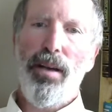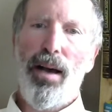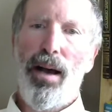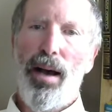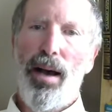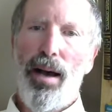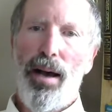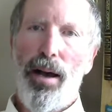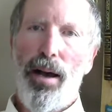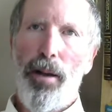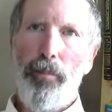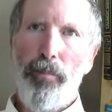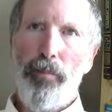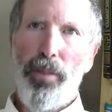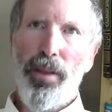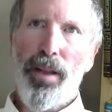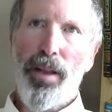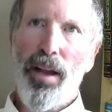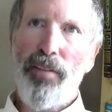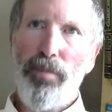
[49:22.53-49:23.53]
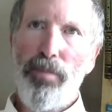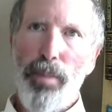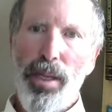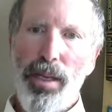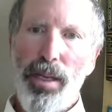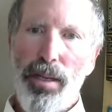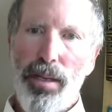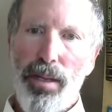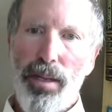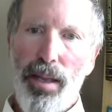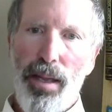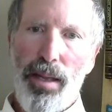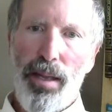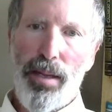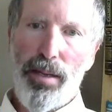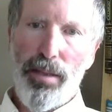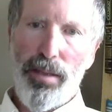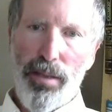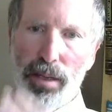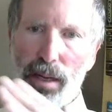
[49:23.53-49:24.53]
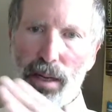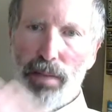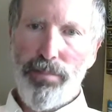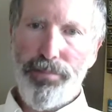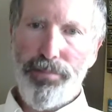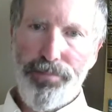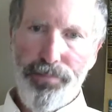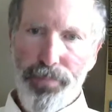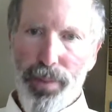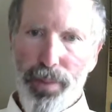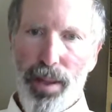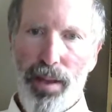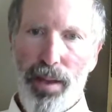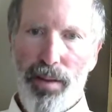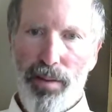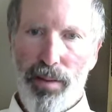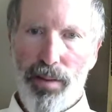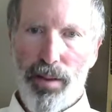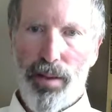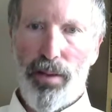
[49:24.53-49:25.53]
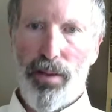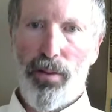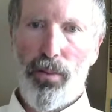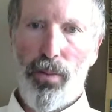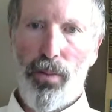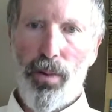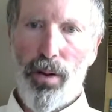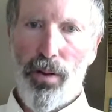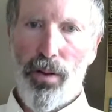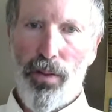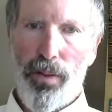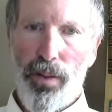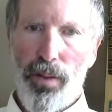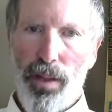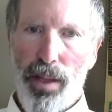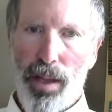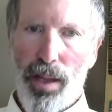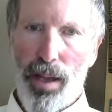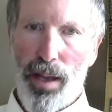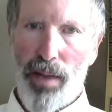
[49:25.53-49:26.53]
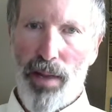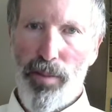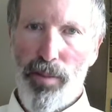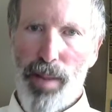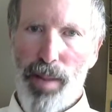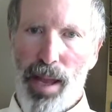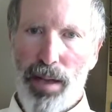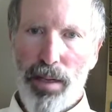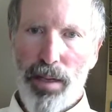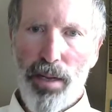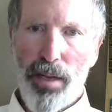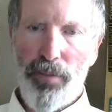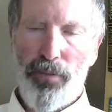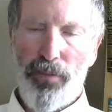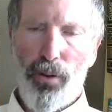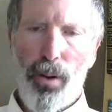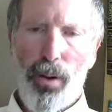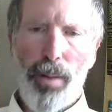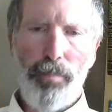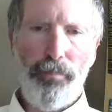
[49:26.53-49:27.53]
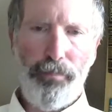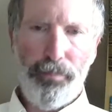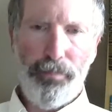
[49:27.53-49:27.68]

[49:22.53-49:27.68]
The government and were everybody had to conform.